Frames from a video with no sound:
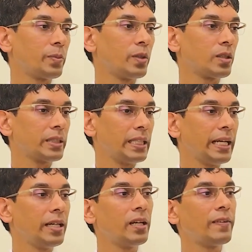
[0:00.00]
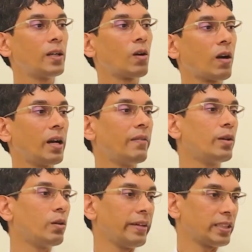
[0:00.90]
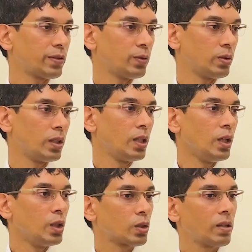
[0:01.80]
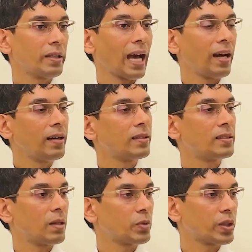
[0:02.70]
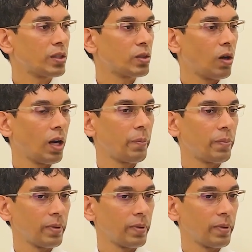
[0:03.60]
because in India, we are taught never to waste food. So the calorie consumption has gone up.